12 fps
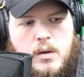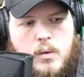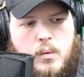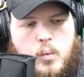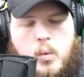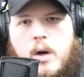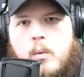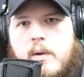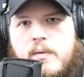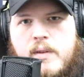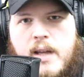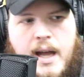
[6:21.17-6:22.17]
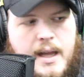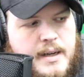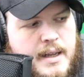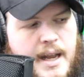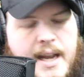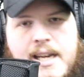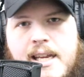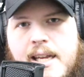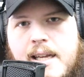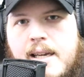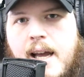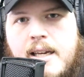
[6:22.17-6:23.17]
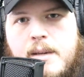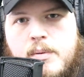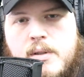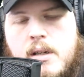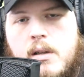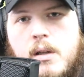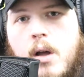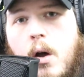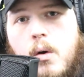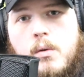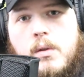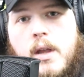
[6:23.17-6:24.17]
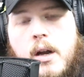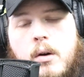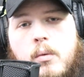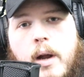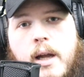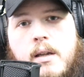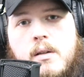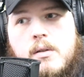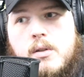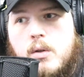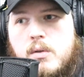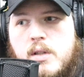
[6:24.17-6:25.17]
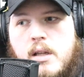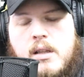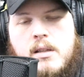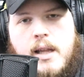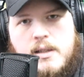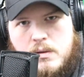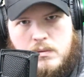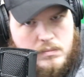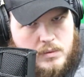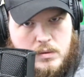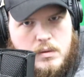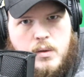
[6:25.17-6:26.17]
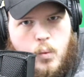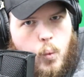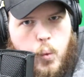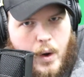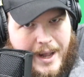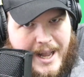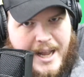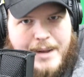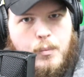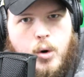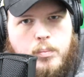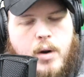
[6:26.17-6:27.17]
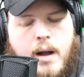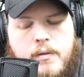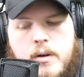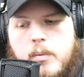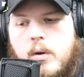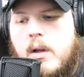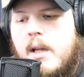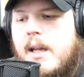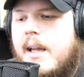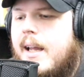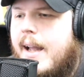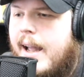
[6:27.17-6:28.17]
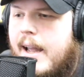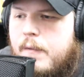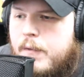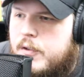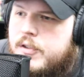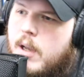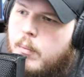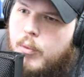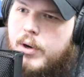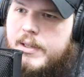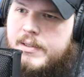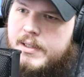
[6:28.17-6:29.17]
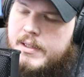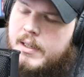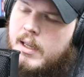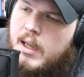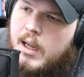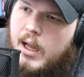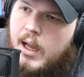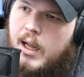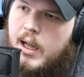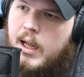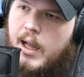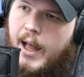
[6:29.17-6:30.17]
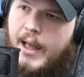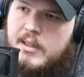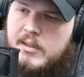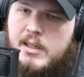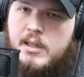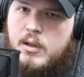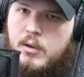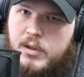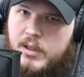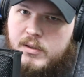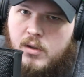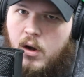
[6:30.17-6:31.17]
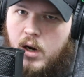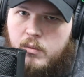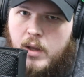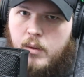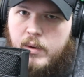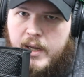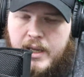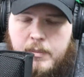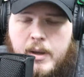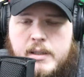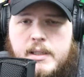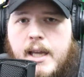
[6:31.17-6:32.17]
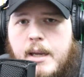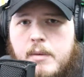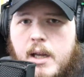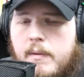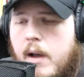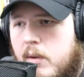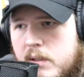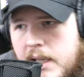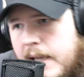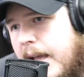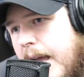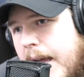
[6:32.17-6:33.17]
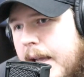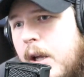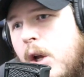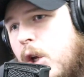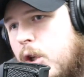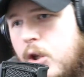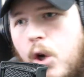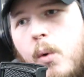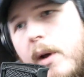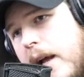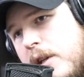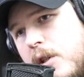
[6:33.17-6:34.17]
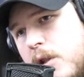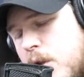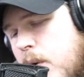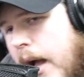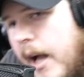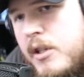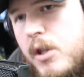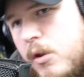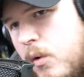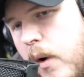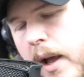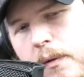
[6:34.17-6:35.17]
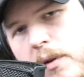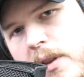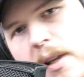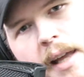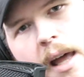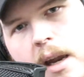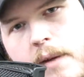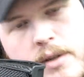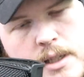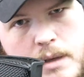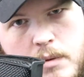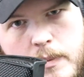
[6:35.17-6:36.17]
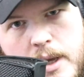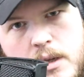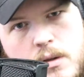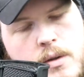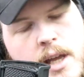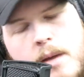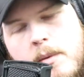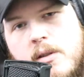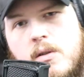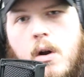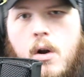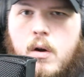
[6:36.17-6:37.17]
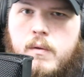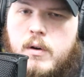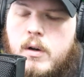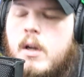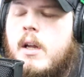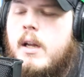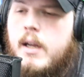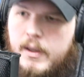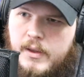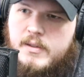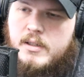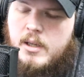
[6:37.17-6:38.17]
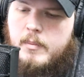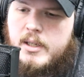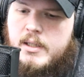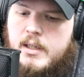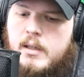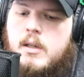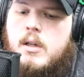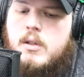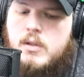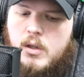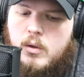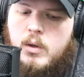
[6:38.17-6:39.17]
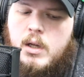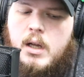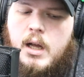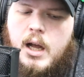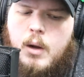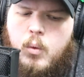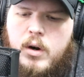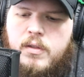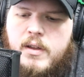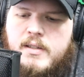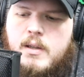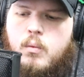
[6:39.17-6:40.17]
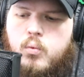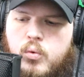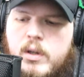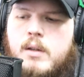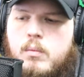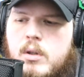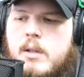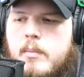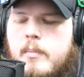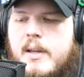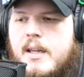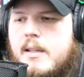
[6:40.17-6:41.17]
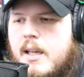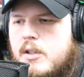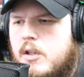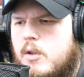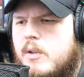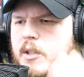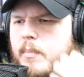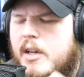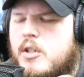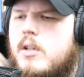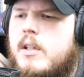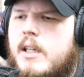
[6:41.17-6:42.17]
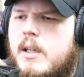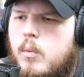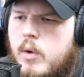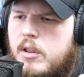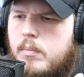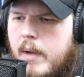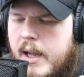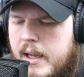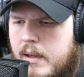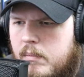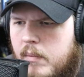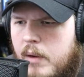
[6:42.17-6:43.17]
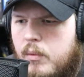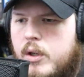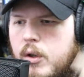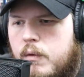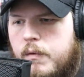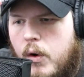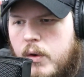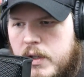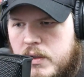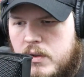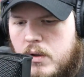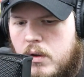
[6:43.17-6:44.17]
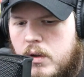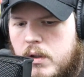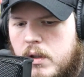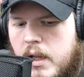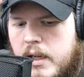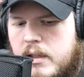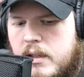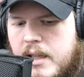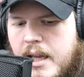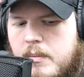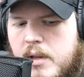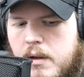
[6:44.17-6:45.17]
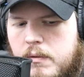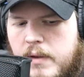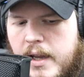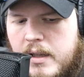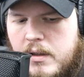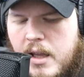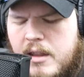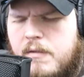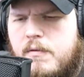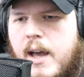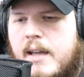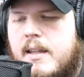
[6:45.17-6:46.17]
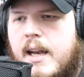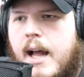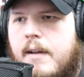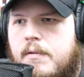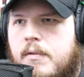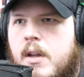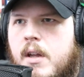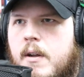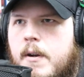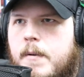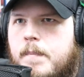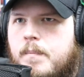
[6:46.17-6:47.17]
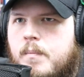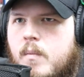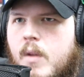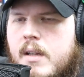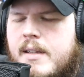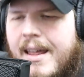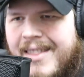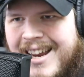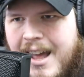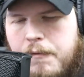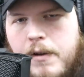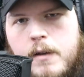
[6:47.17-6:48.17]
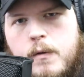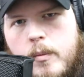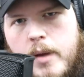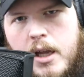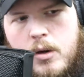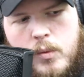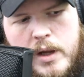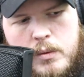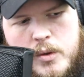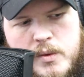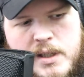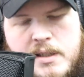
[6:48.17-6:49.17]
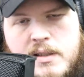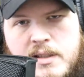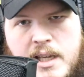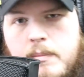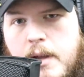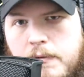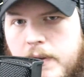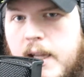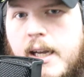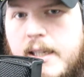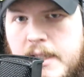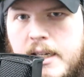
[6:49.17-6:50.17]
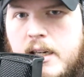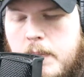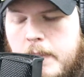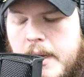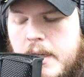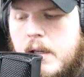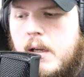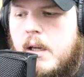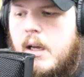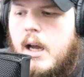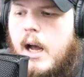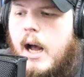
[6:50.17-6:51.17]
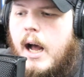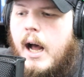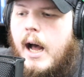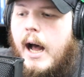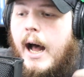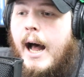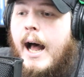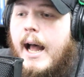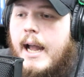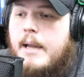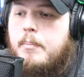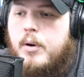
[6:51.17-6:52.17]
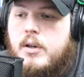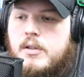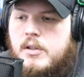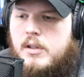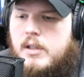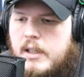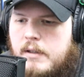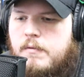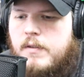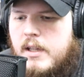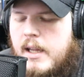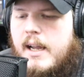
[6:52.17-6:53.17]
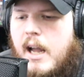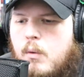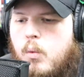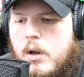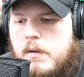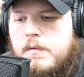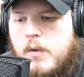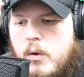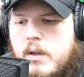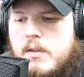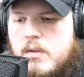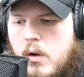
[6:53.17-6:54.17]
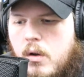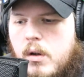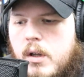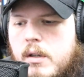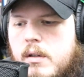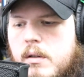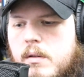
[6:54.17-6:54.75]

where we've got 80-90% of the code there, right? So suddenly that's way more profitable. And for some reason, I decided to do things the hard way. When I came back to game dev, I was like, hey, you know what I should do? I should throw everything out every time I make a new game and start over. And that's a dumb idea. So one of the things I really been paying attention to, especially with my renewed focus on like game dev, and the fact that now that I got Philophobia out of the way, which was like this game that I felt like I needed to make, I personally feel like I want to focus on